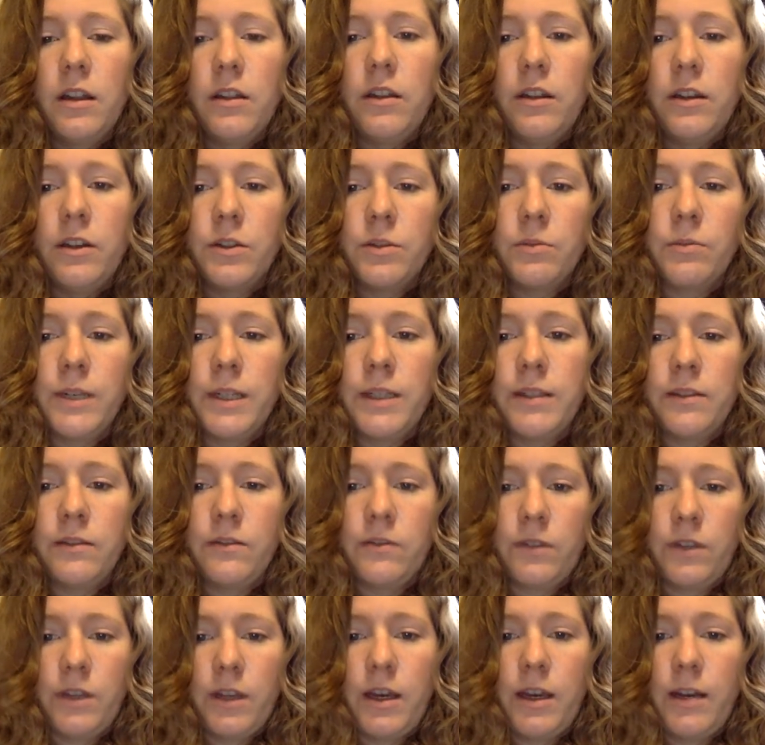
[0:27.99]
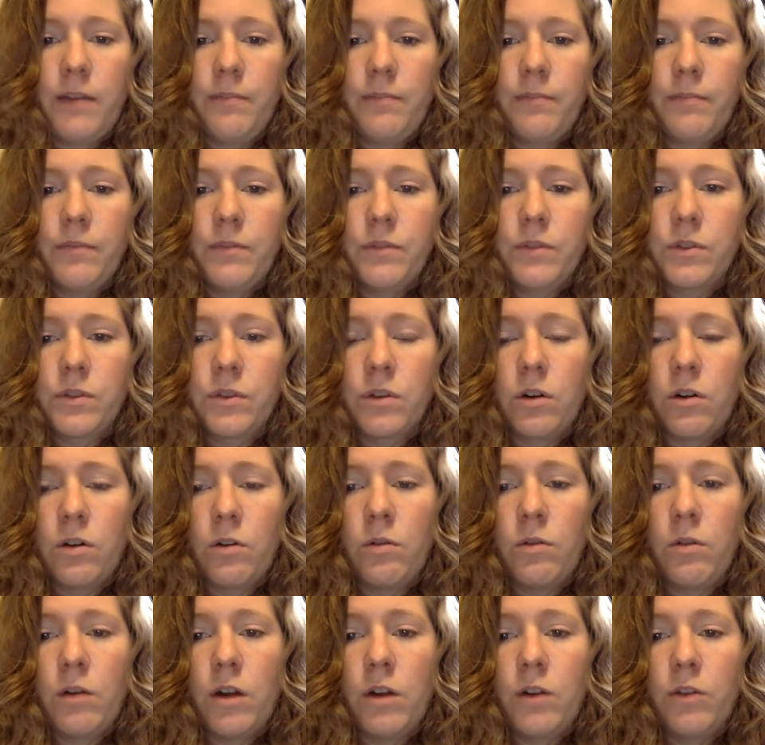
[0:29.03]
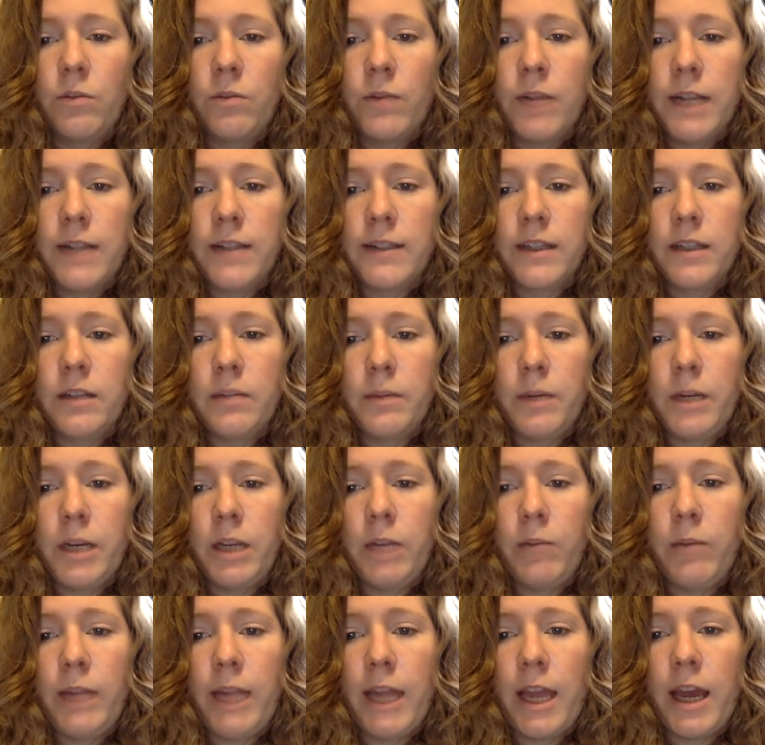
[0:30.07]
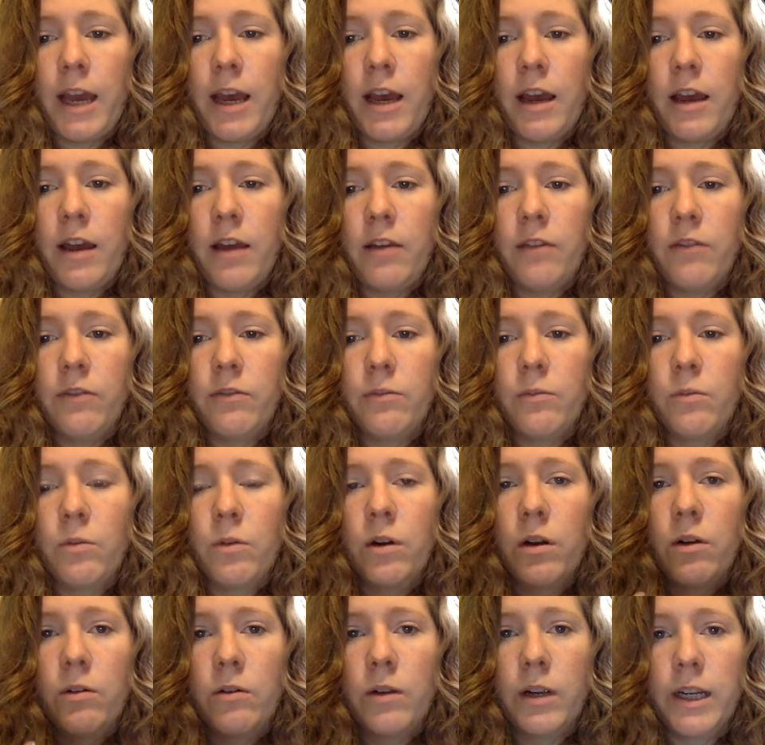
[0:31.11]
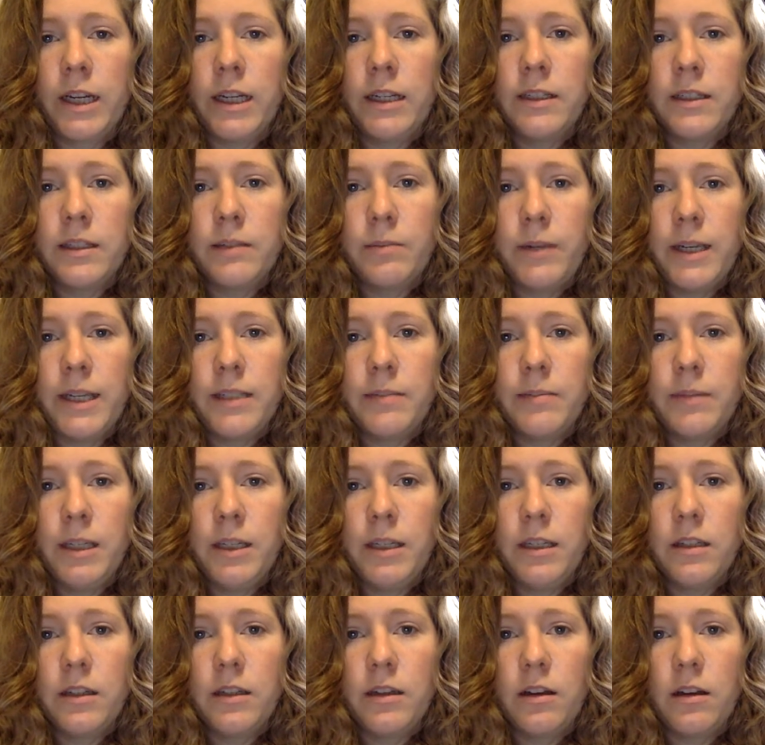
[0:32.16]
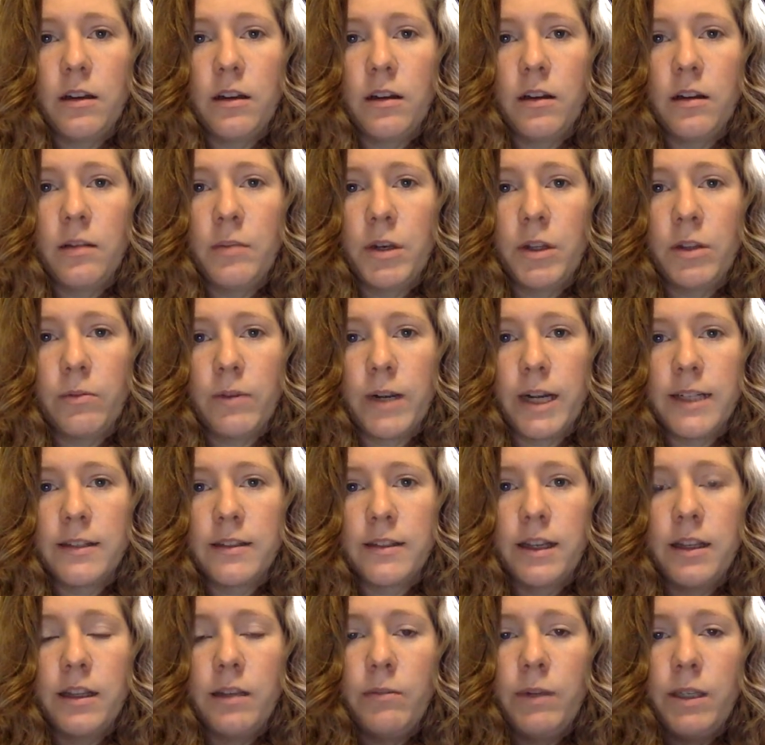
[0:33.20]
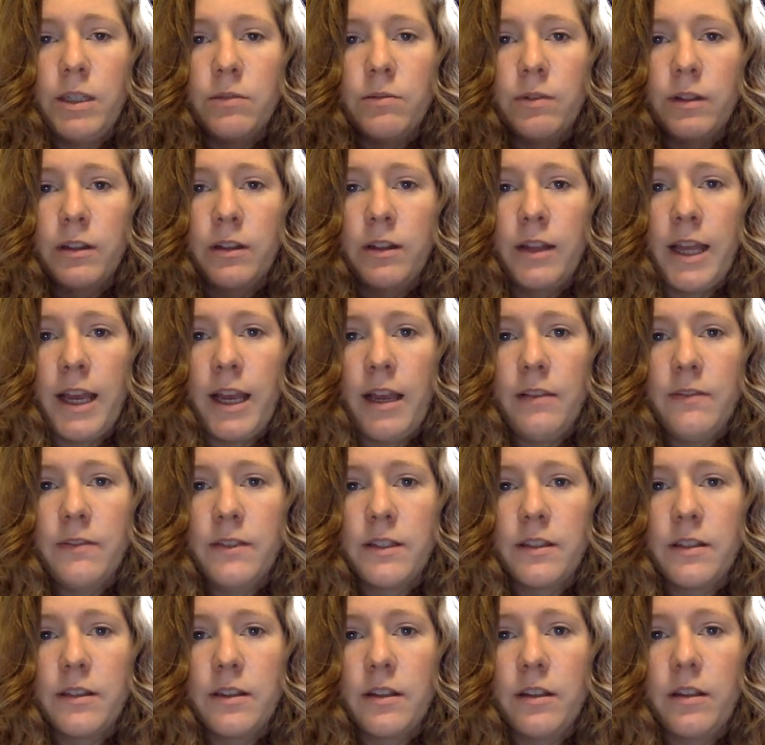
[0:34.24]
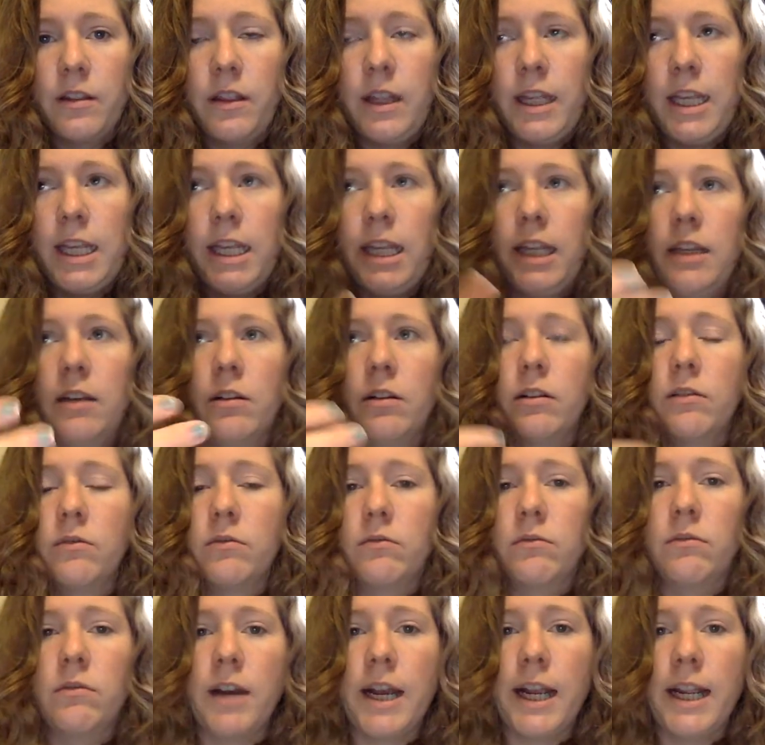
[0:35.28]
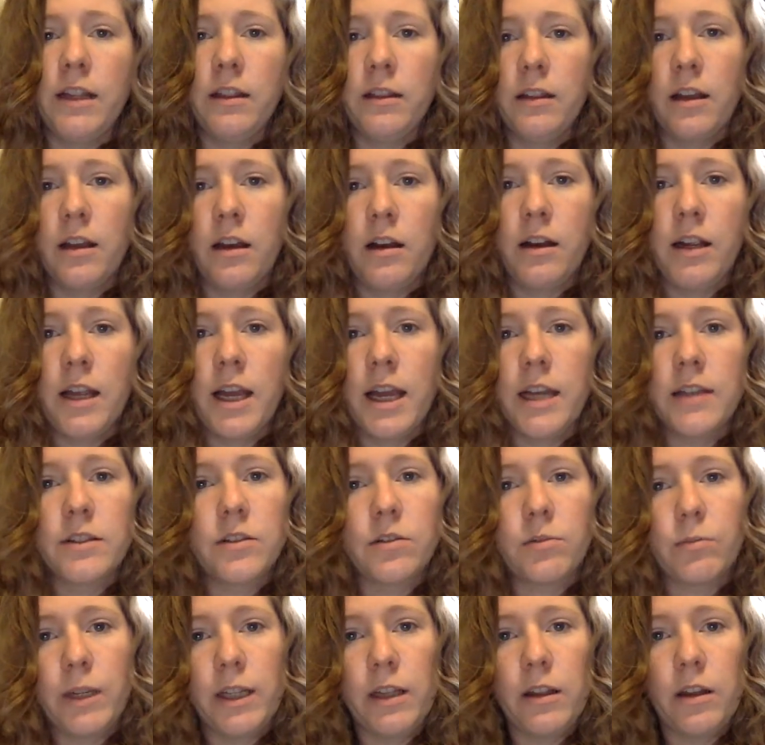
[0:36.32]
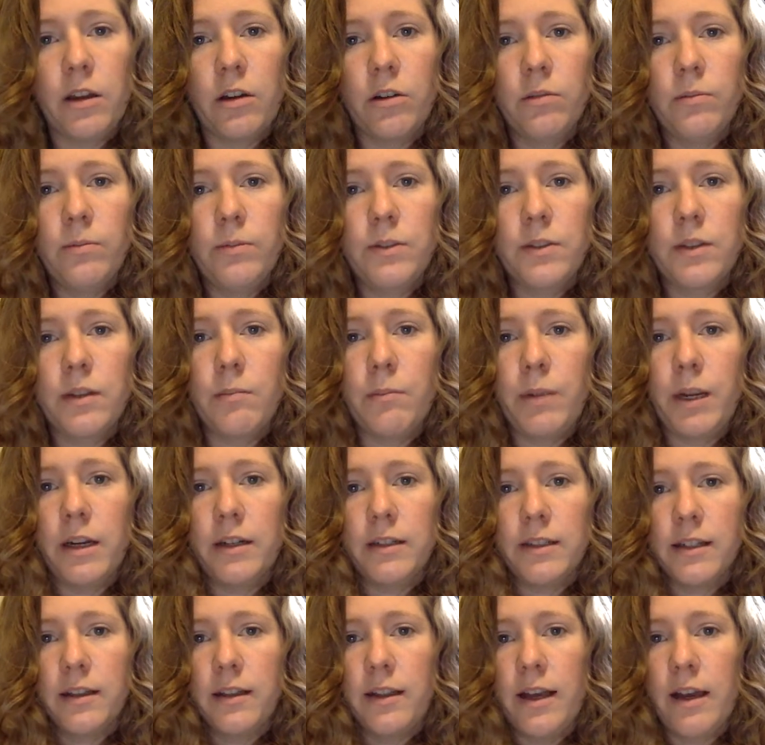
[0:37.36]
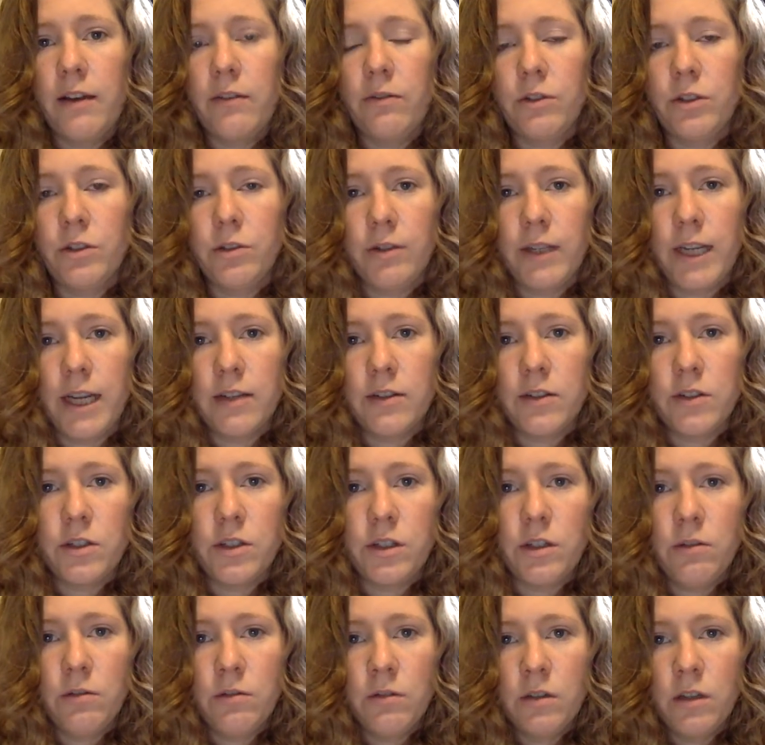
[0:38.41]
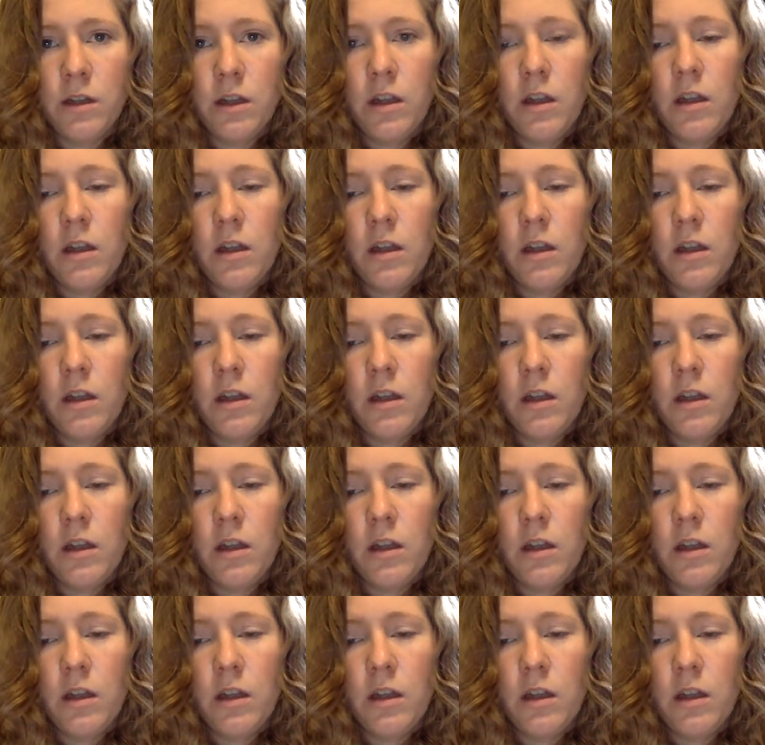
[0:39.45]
There's a reason for that. So on the right side of the body, we have more organ displacement on the right side than we do on the left. The right lung has 3 lobes compared to the left, which only has 2.